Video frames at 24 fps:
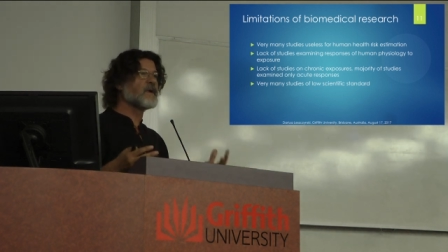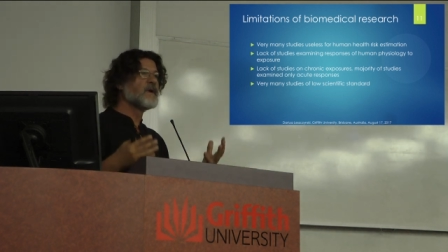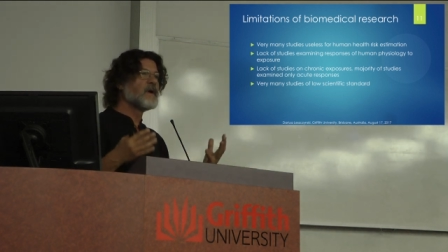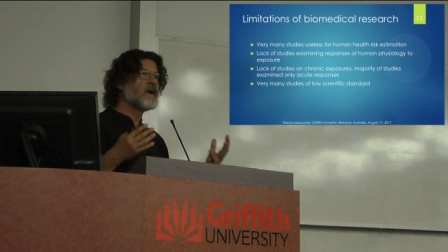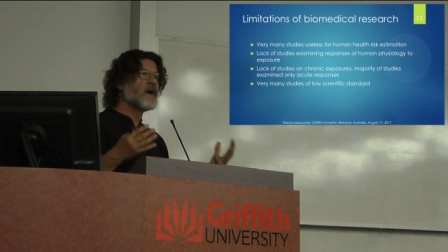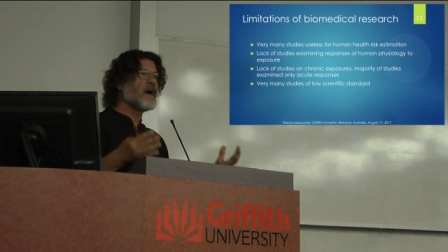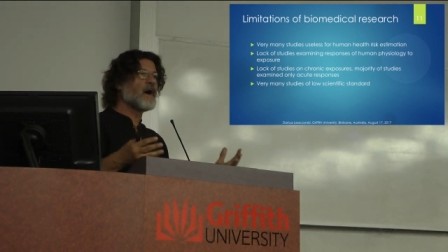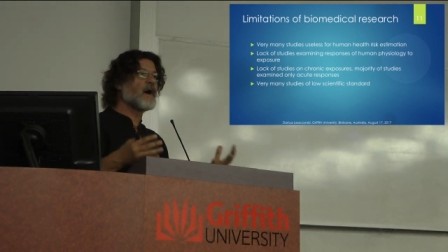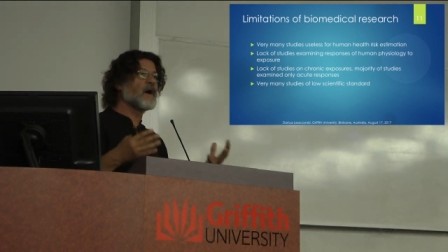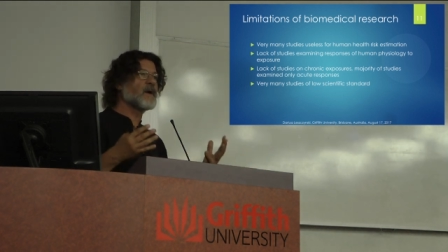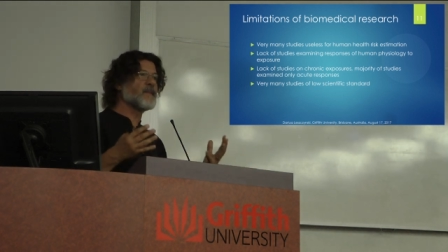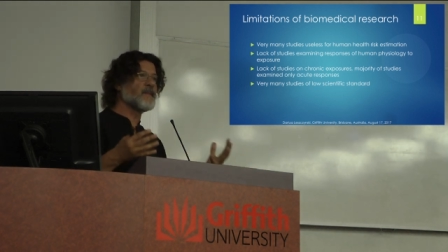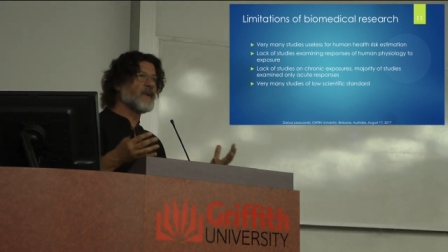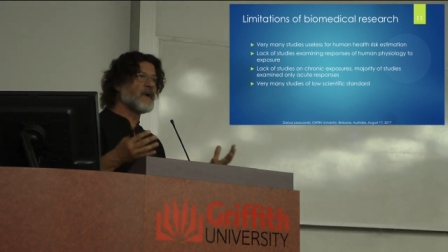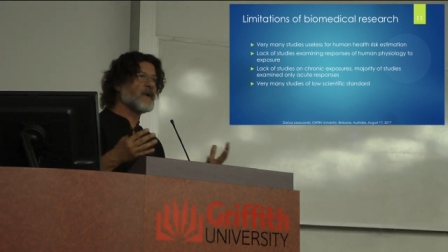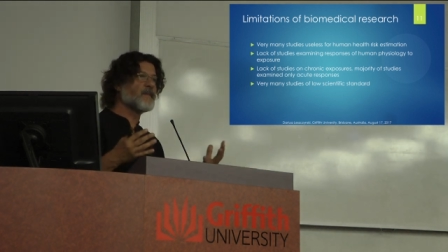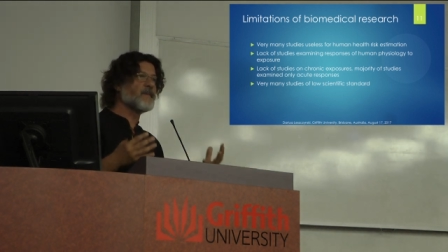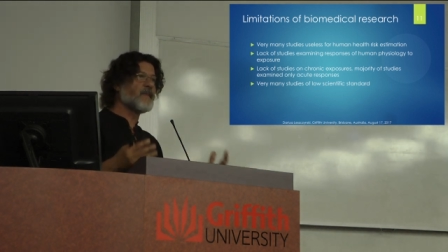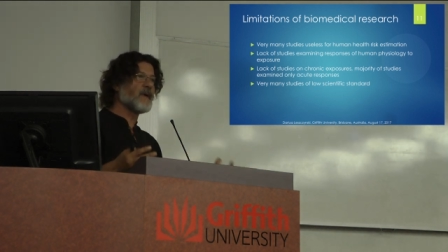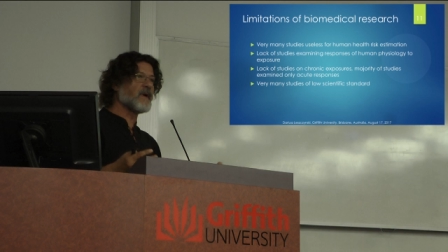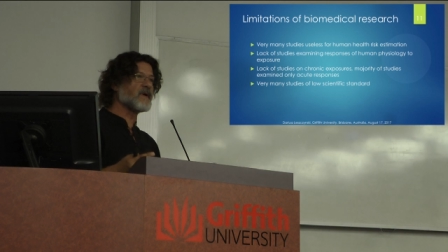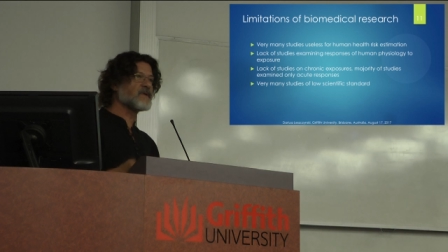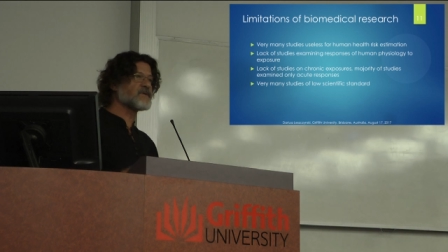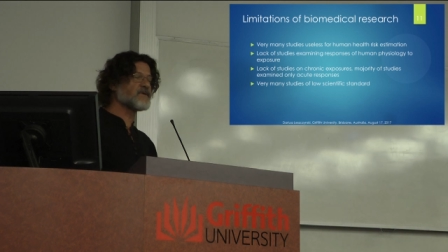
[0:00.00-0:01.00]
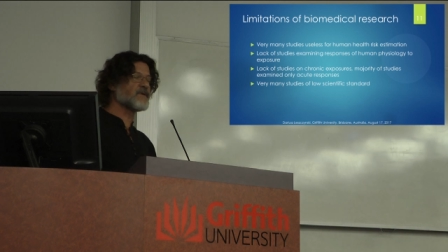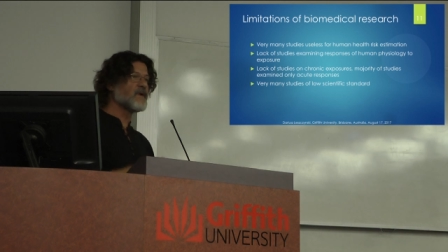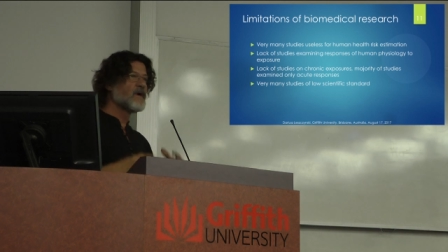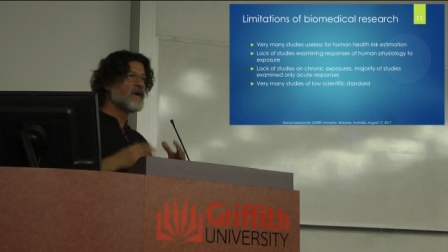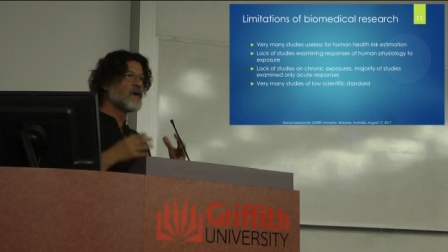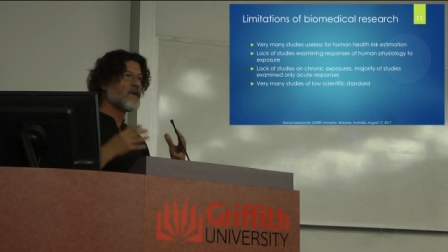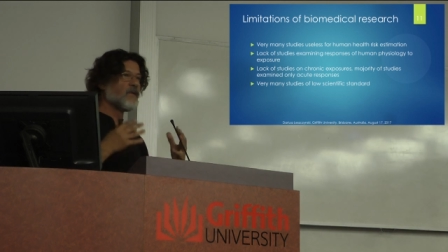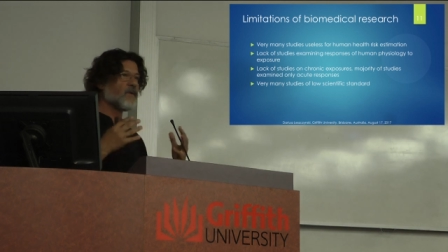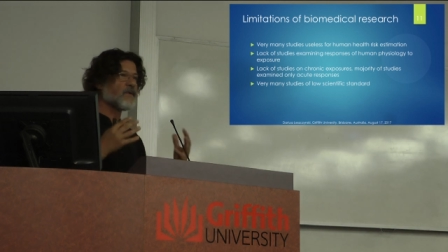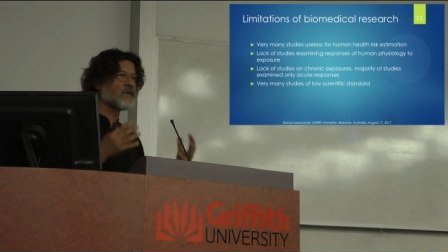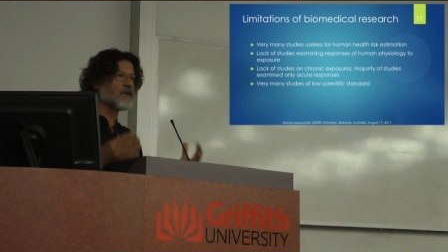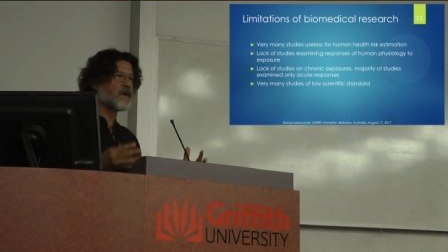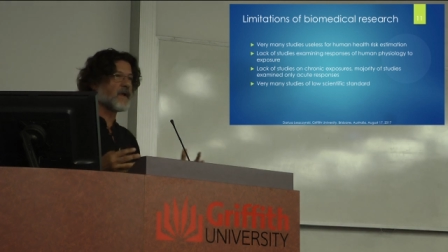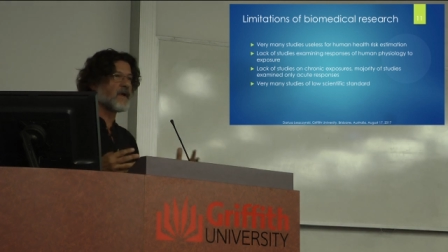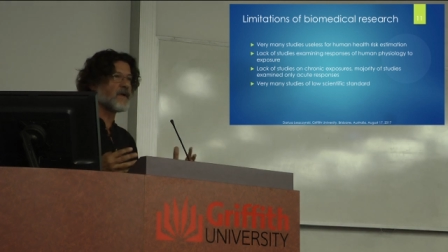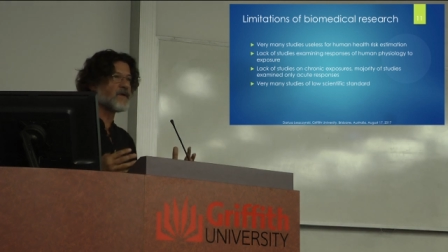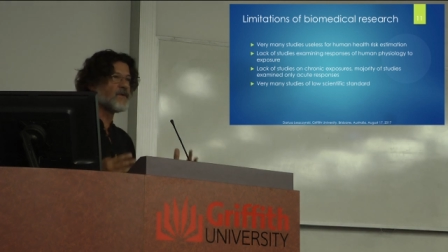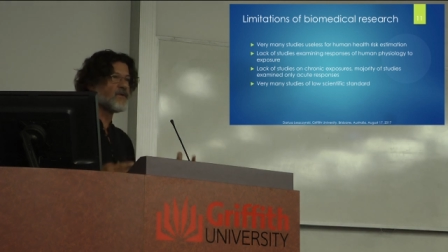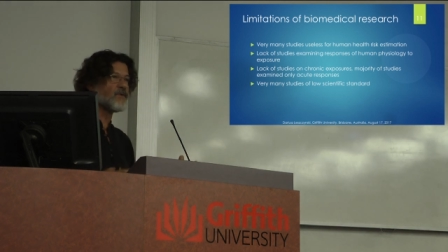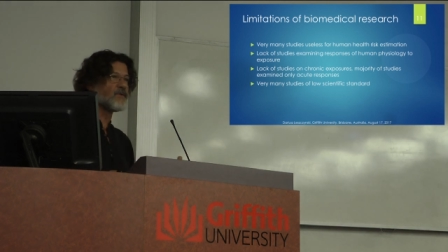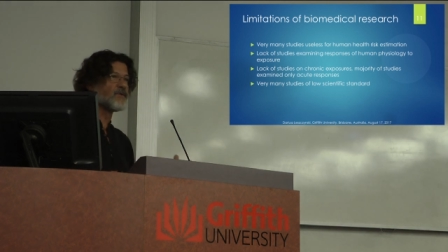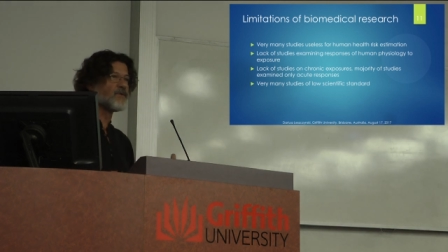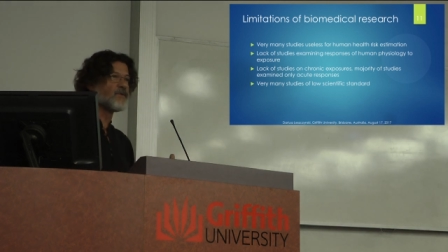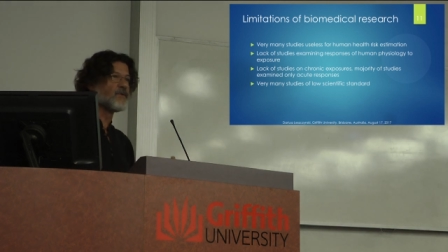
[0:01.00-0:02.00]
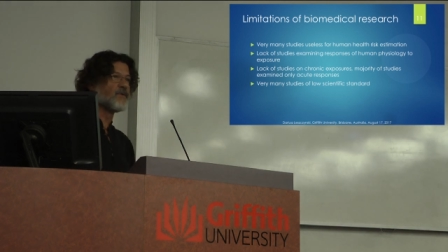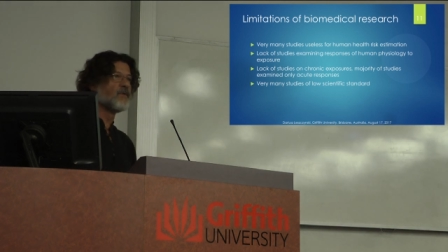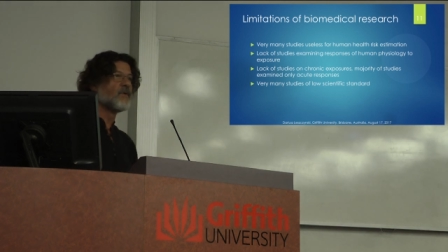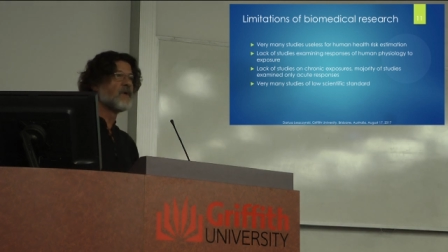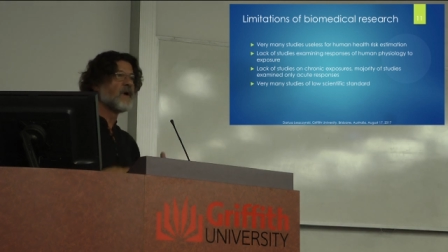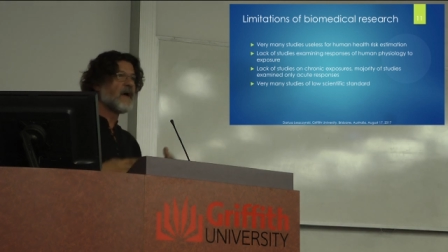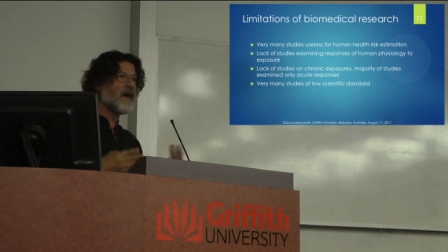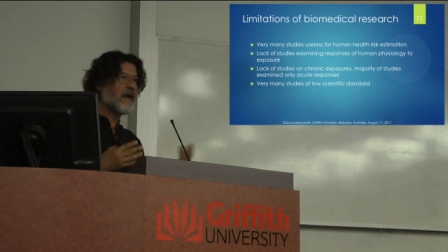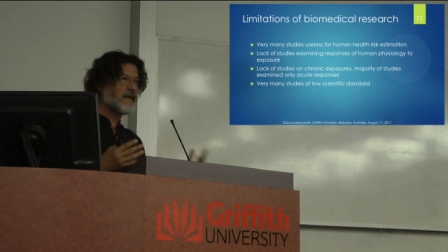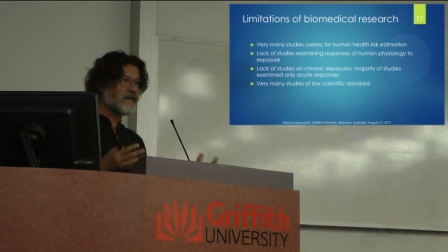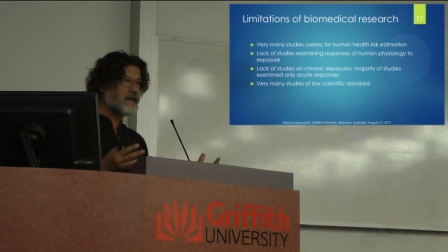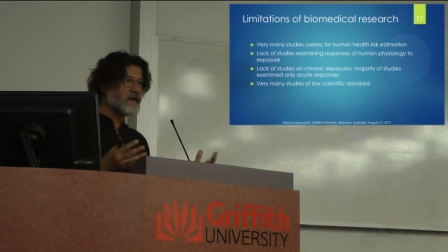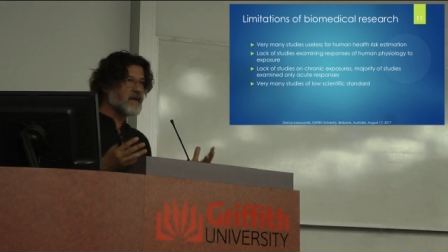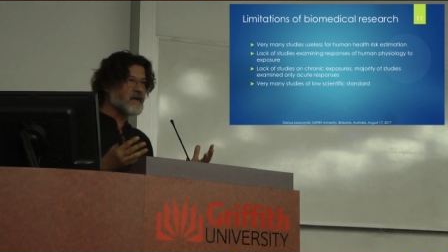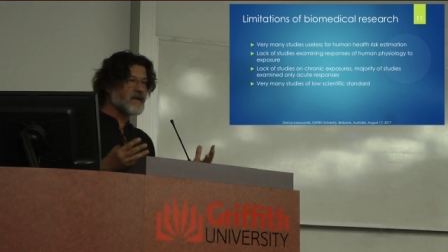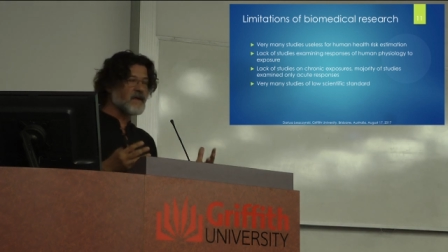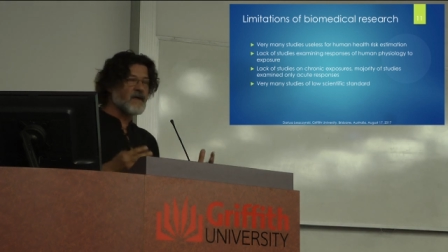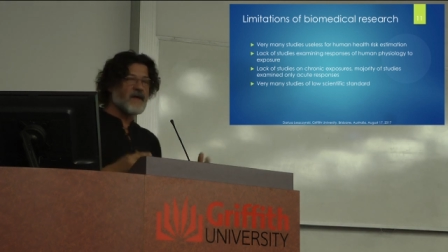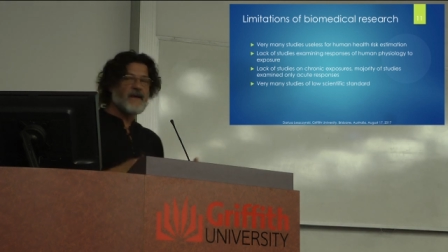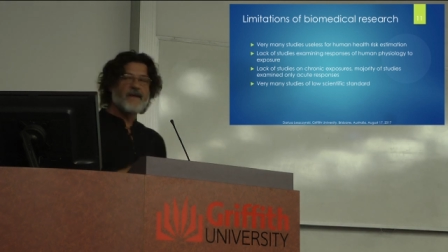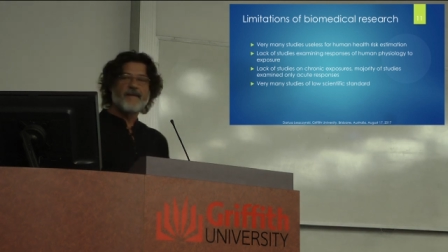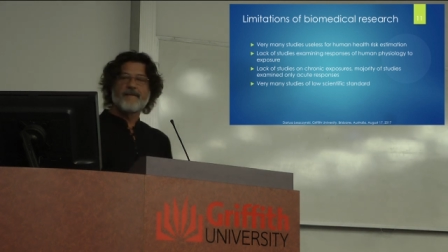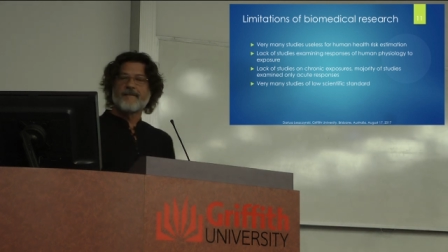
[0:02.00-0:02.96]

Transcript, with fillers: harming person, what can you do ethically,